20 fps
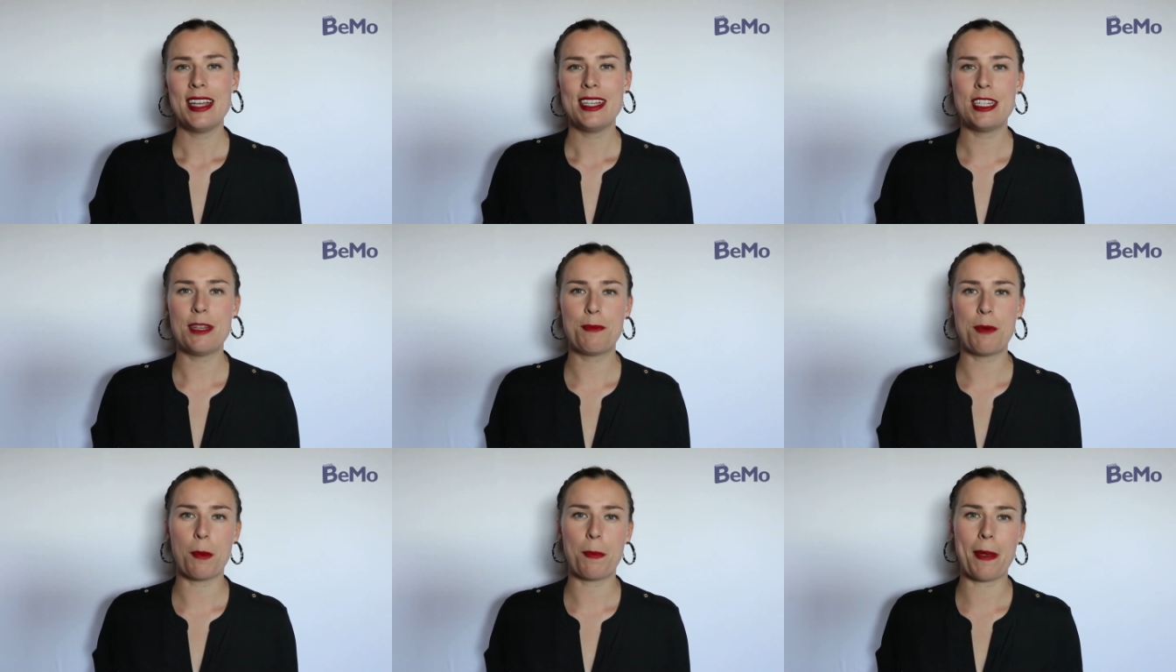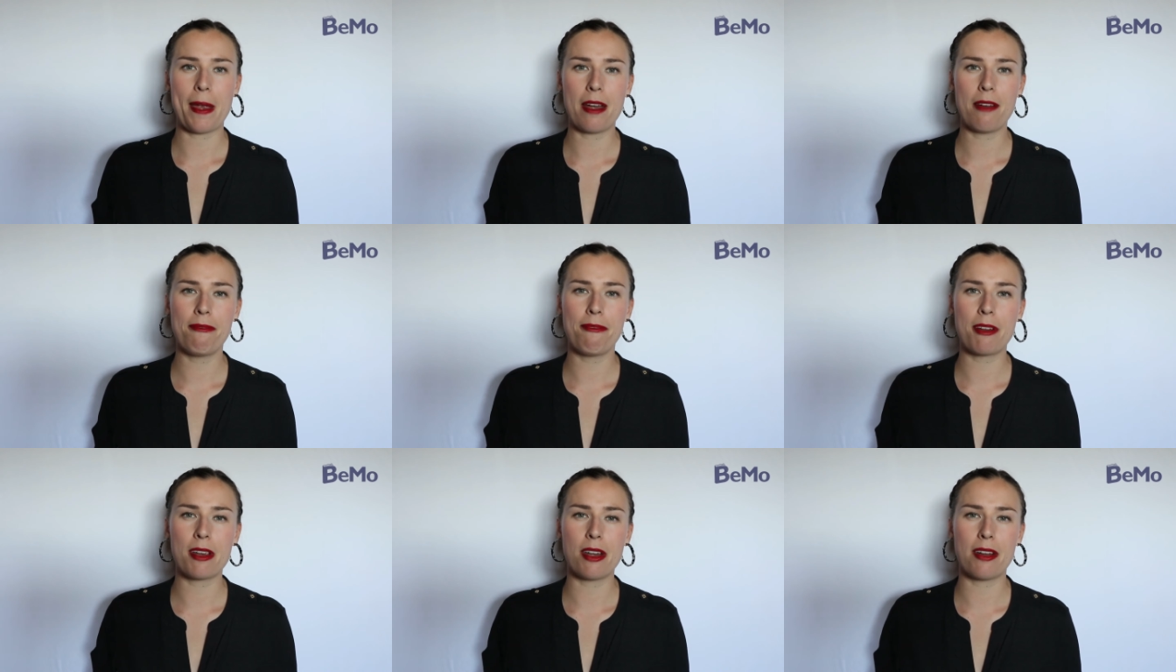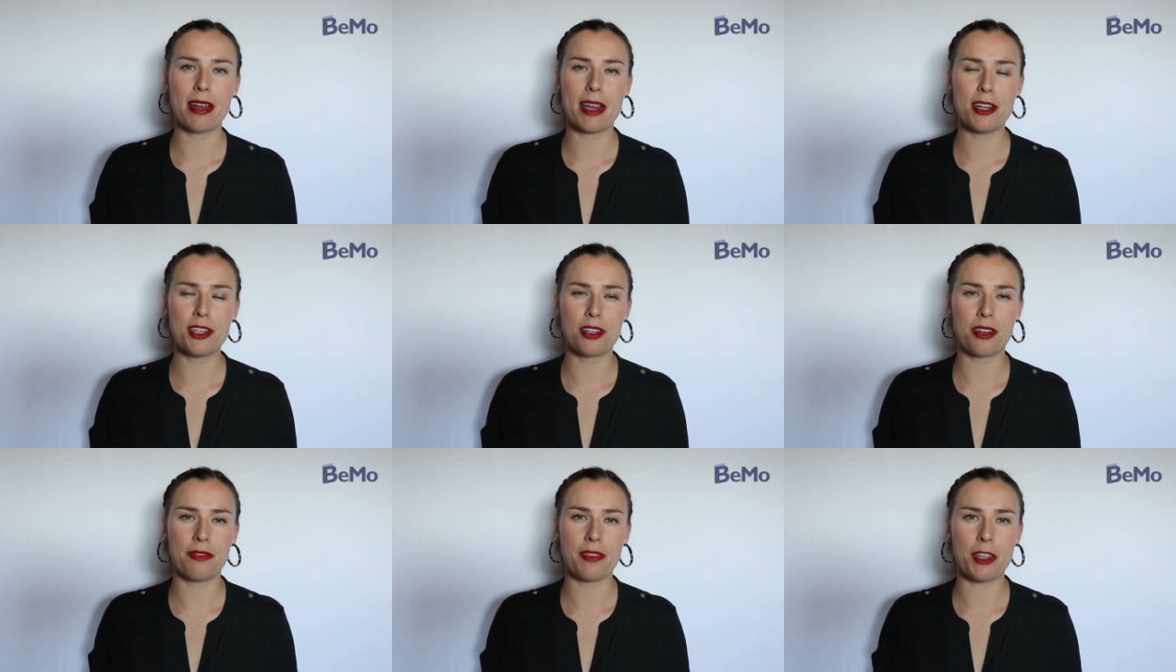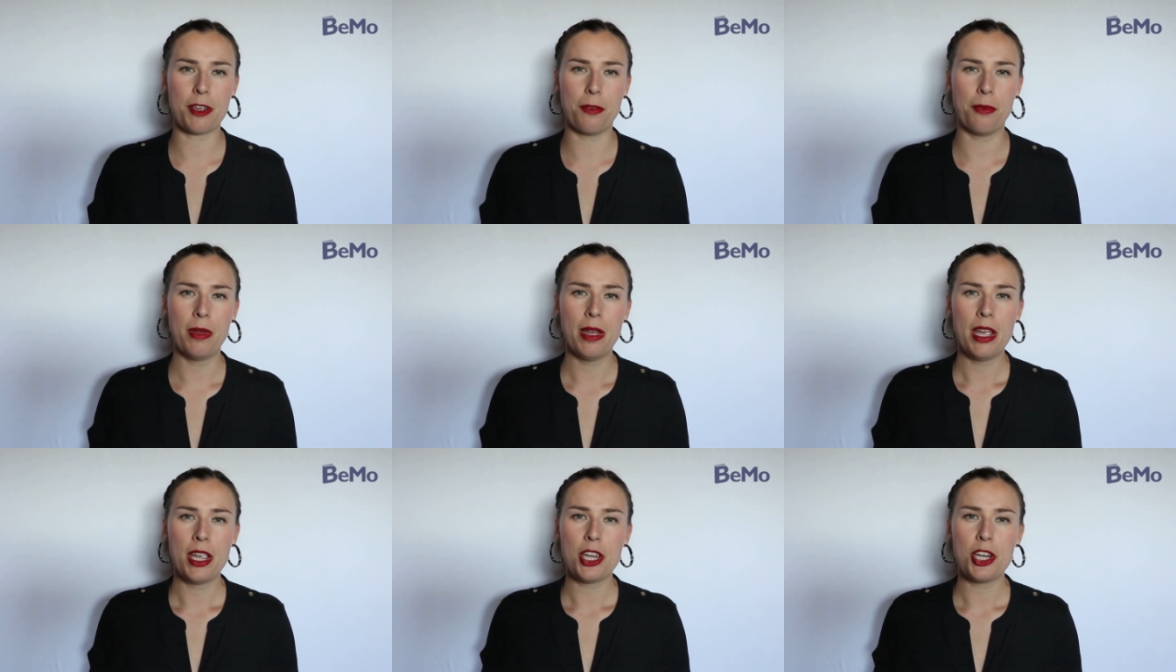To prepare for your
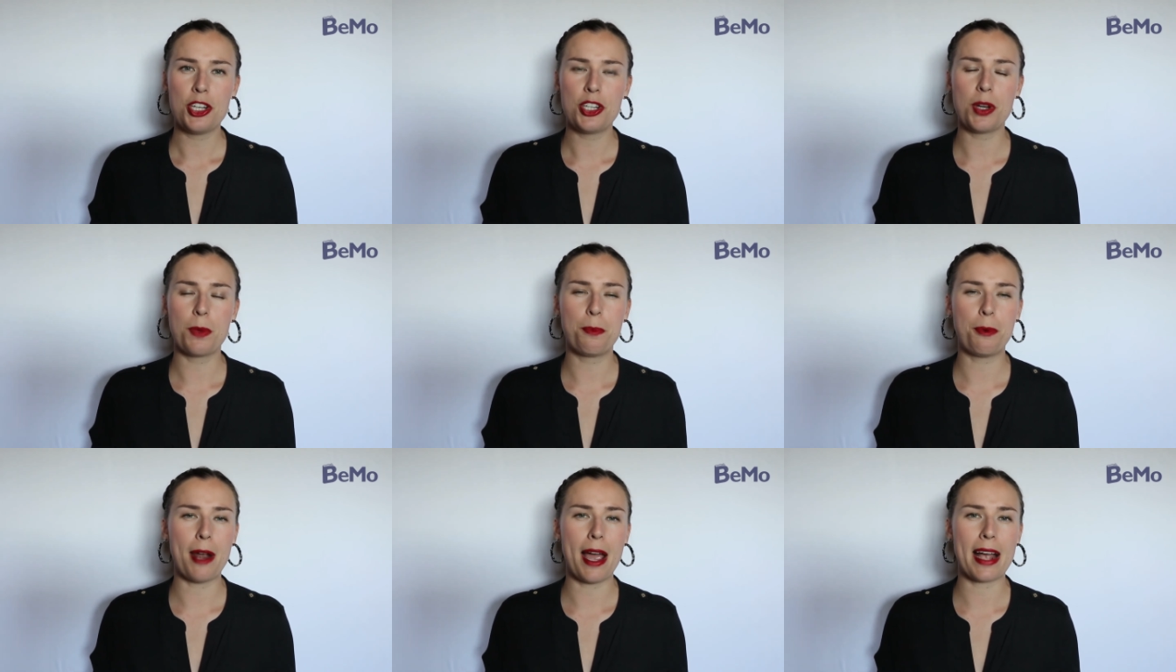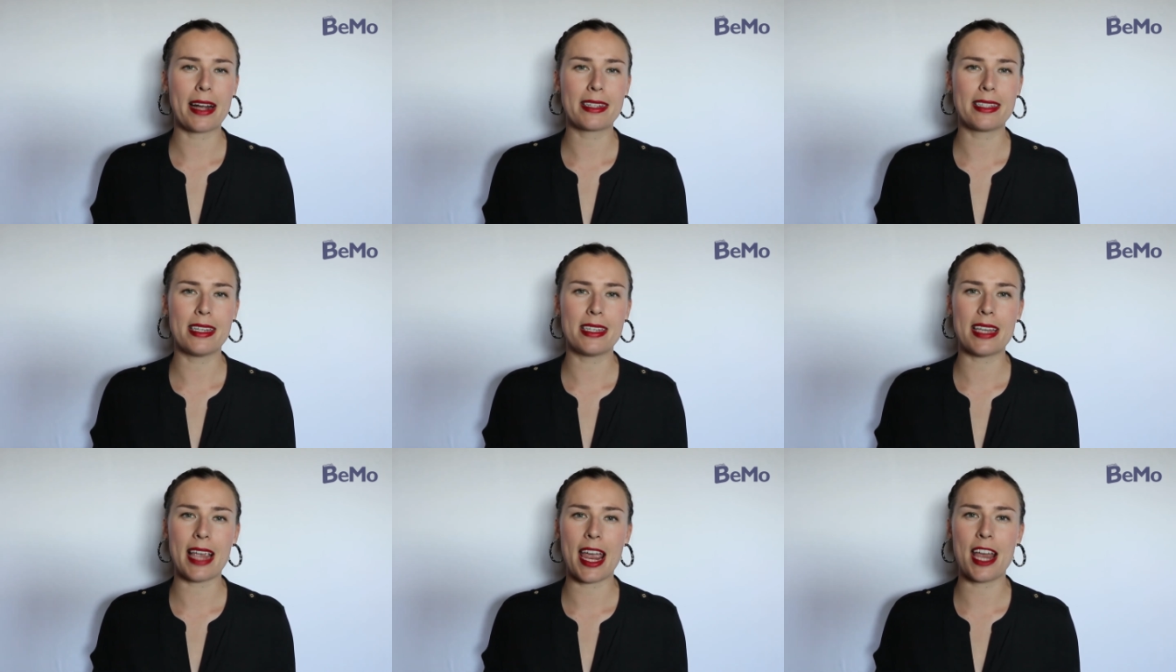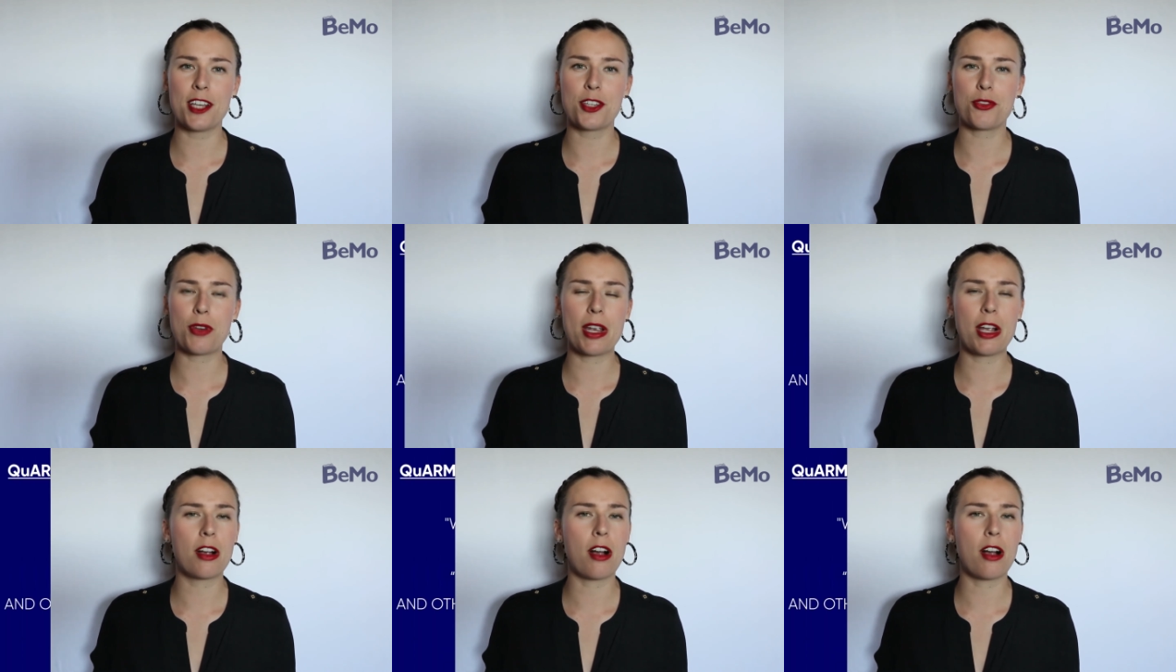interview, you should practice answering